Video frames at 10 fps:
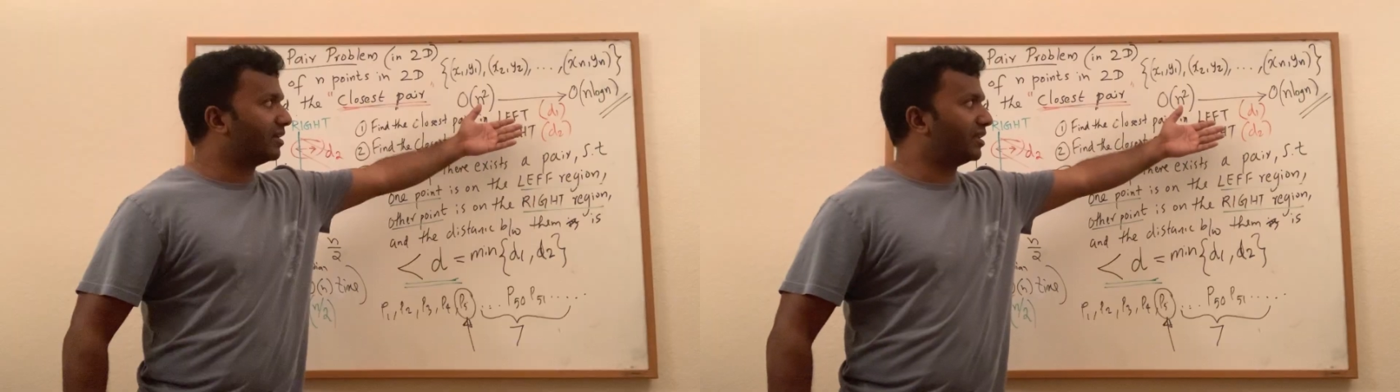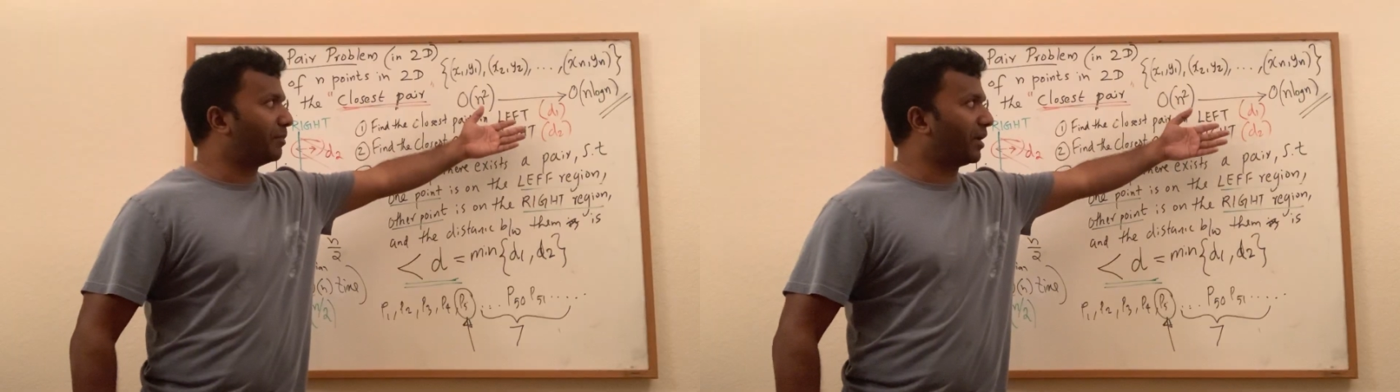
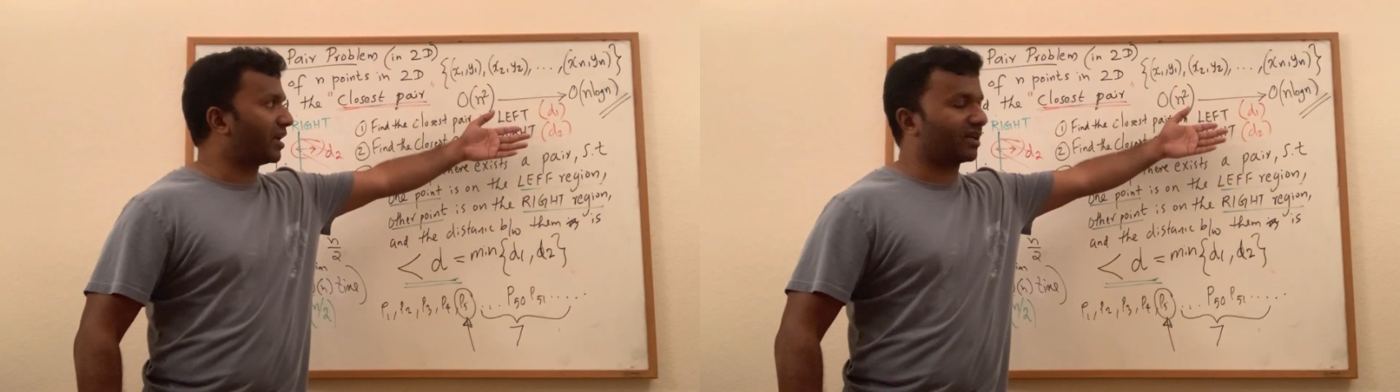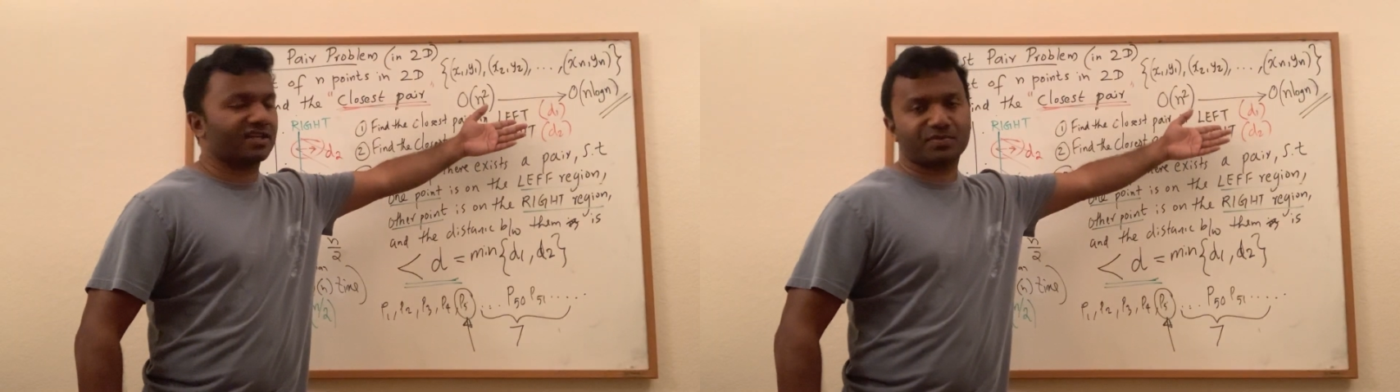the
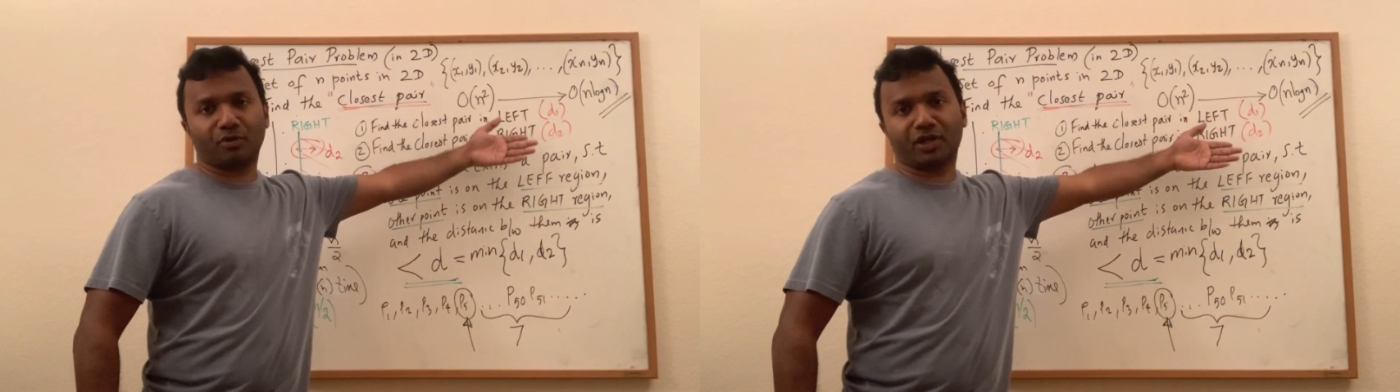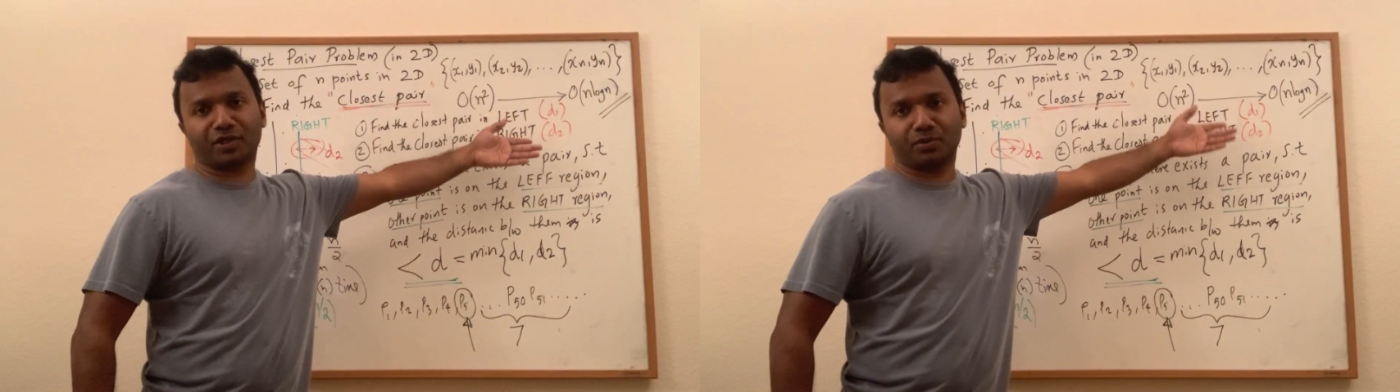pair
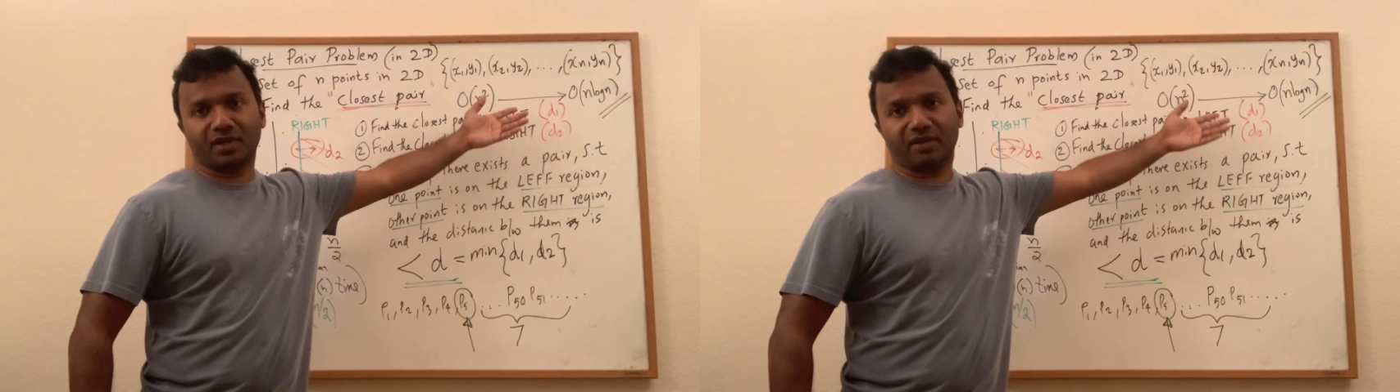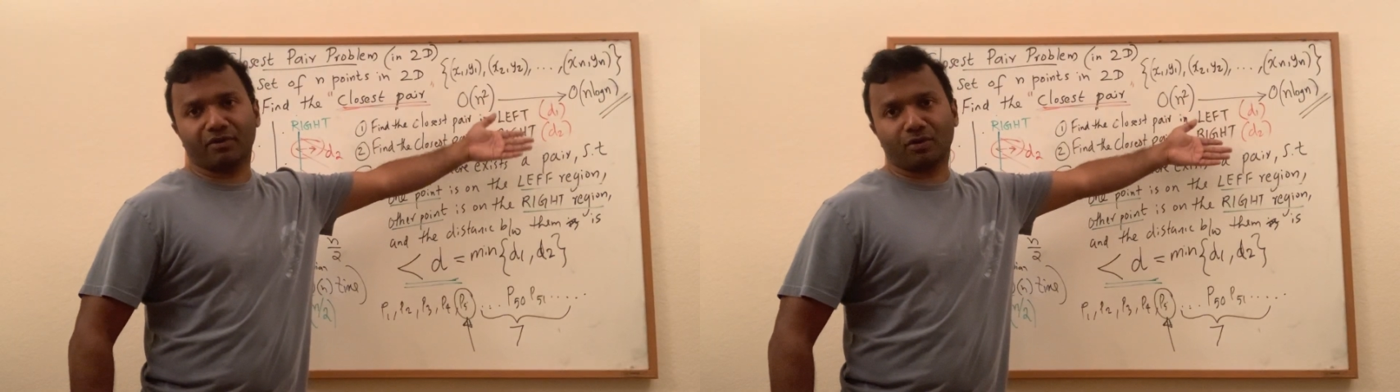corresponding to
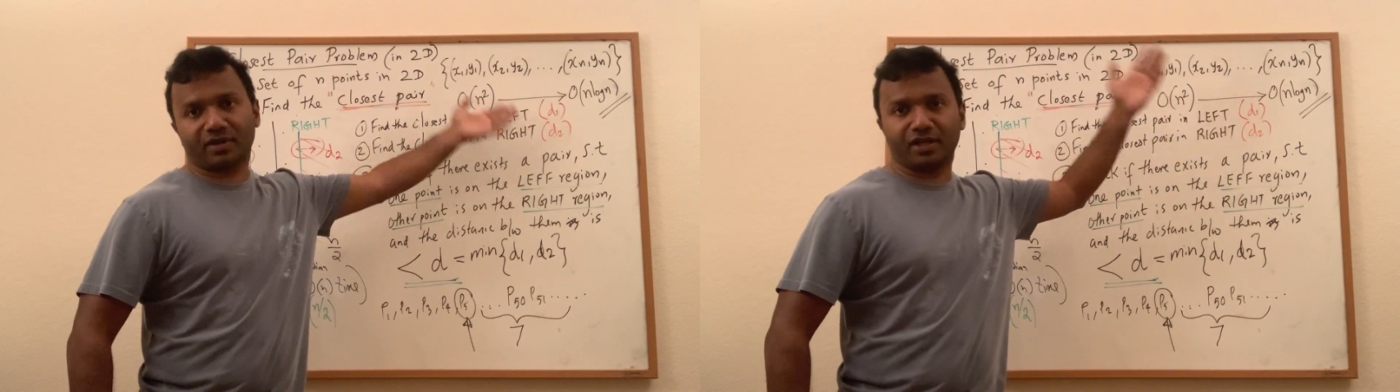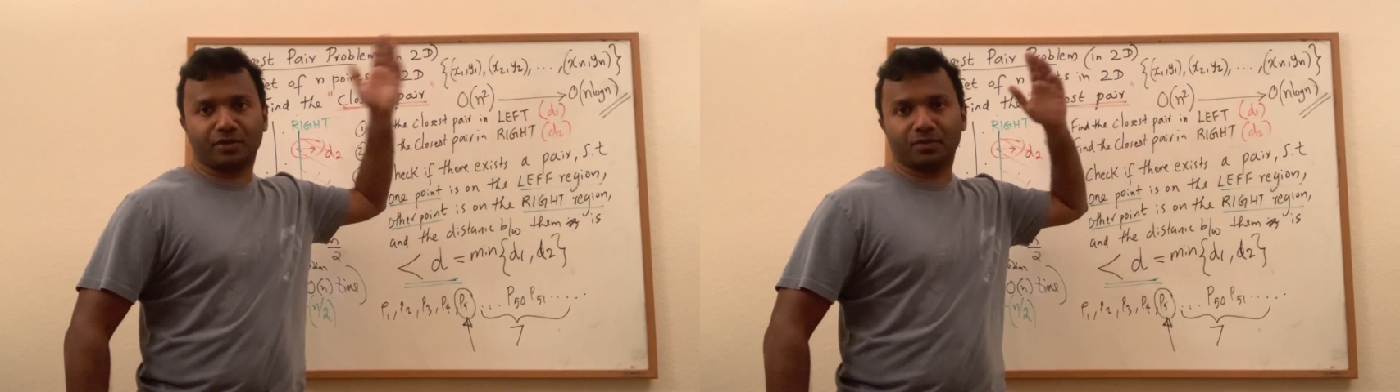d1 or
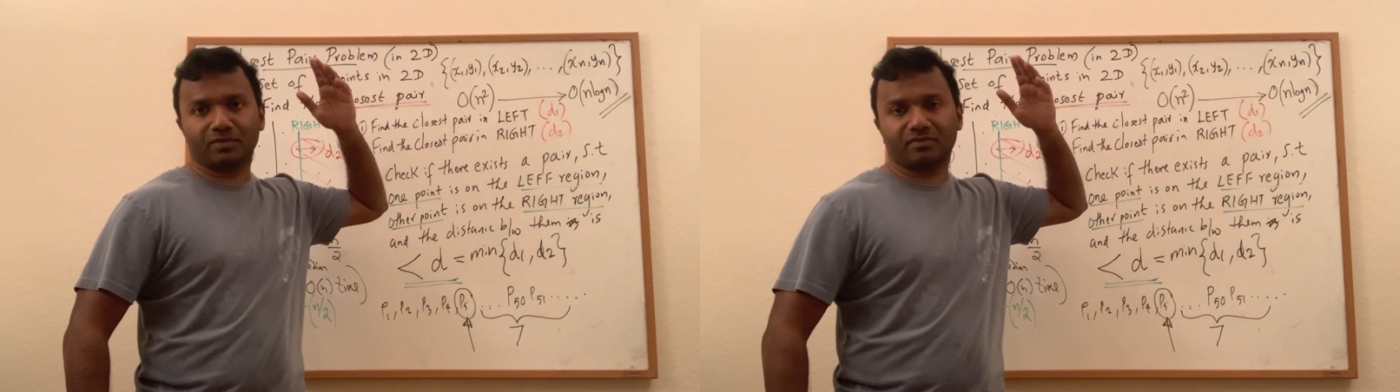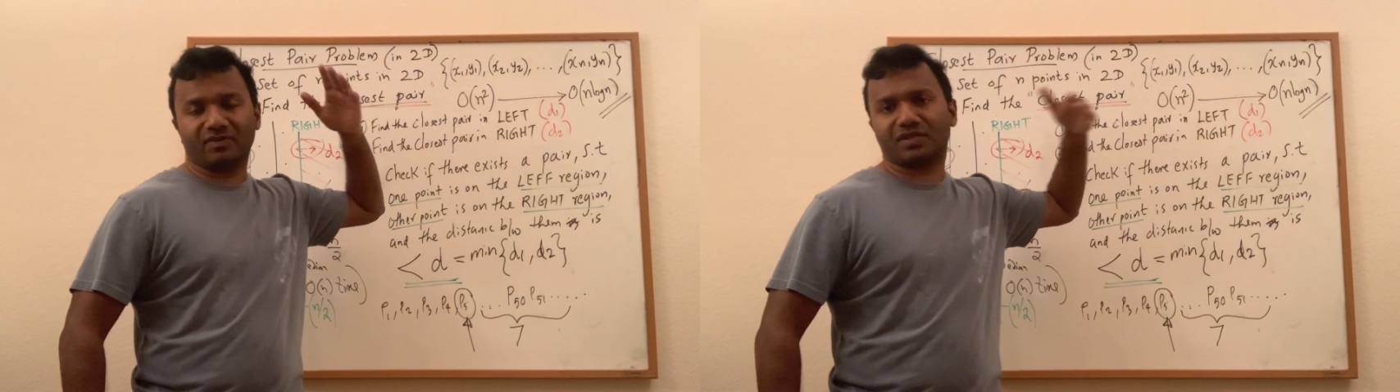d2,
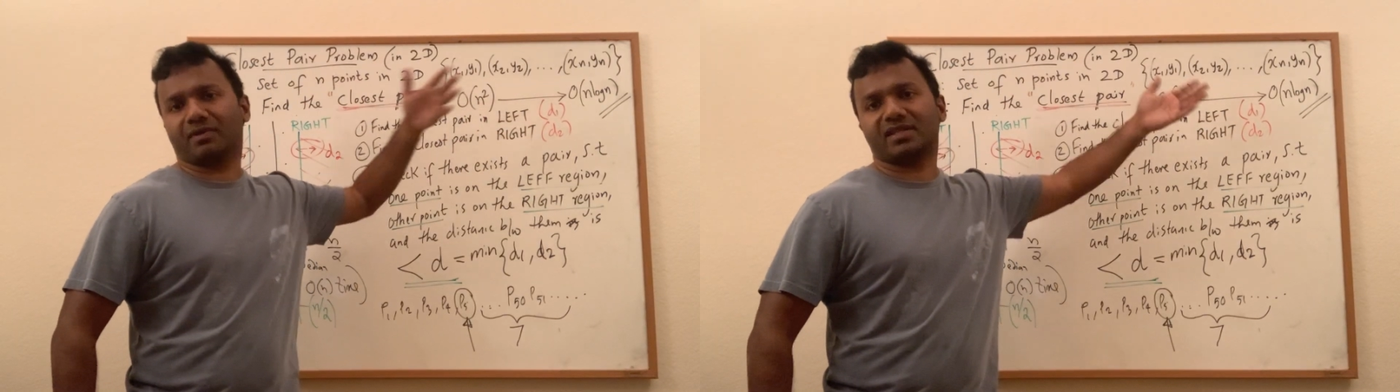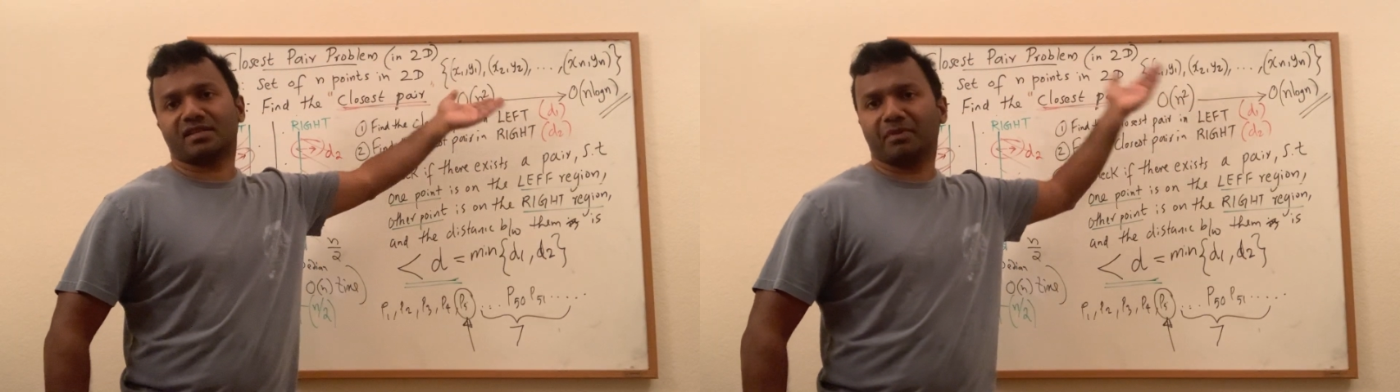
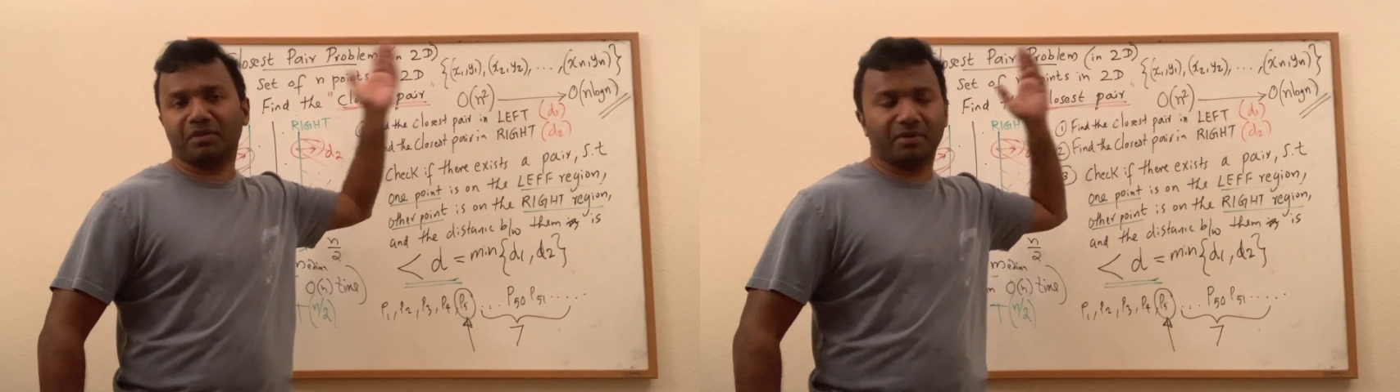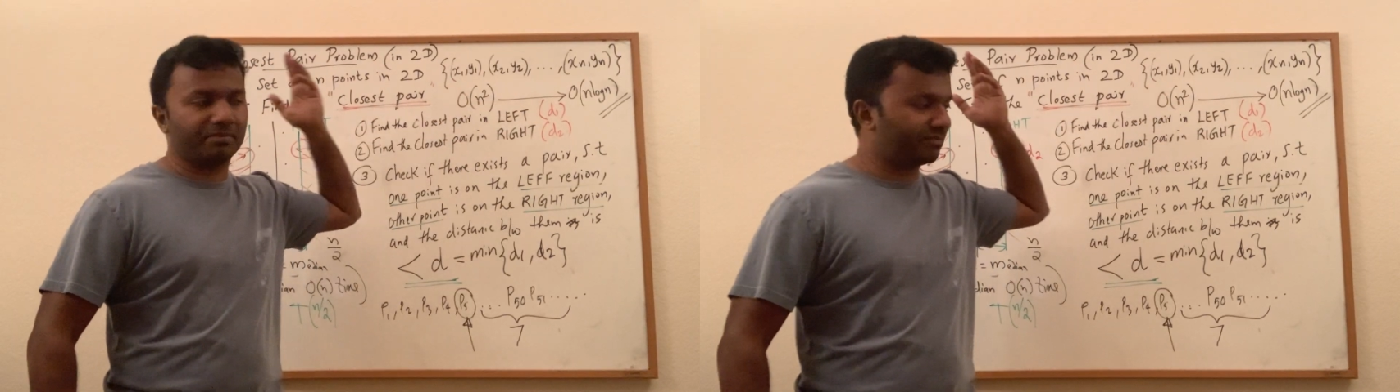whichever is the
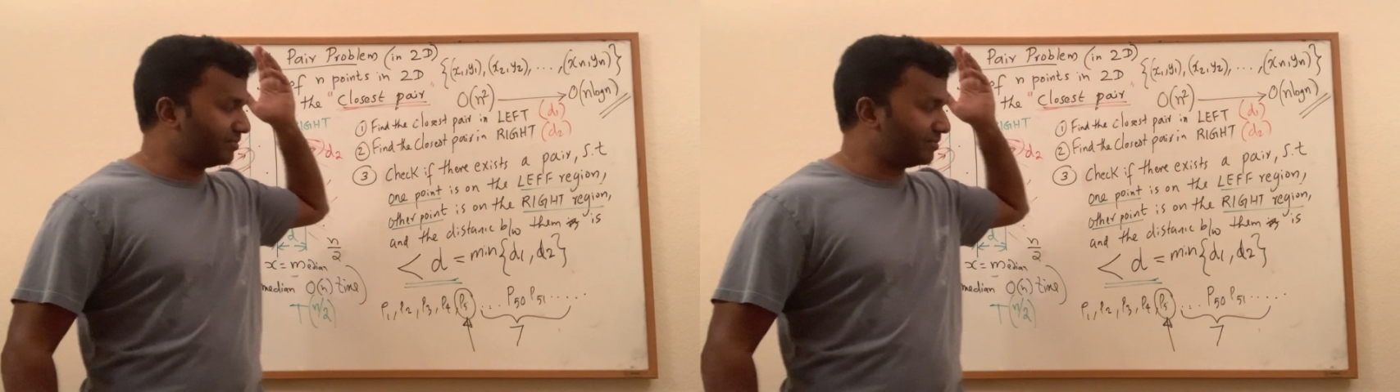minimum.